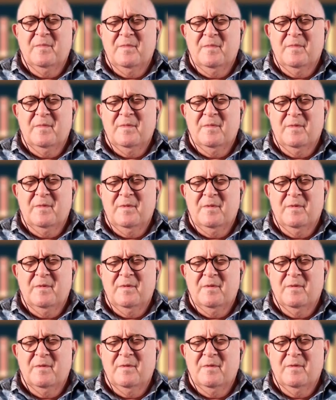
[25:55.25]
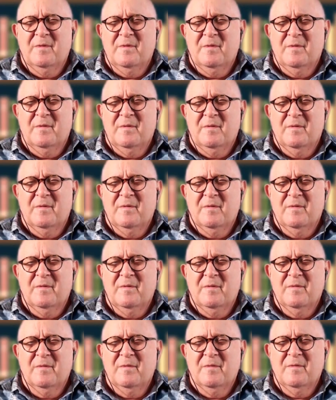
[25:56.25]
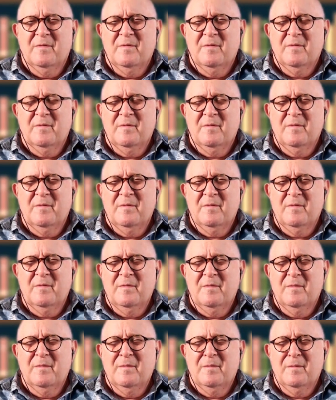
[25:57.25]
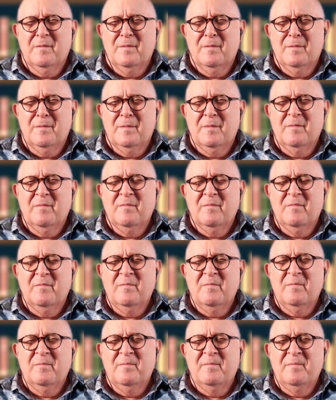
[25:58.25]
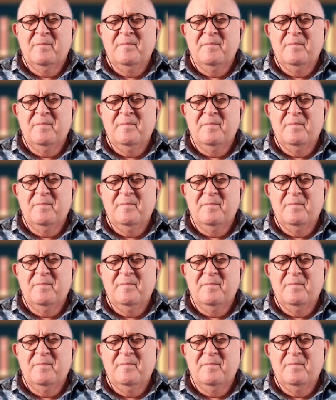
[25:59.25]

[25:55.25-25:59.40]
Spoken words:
[no speech]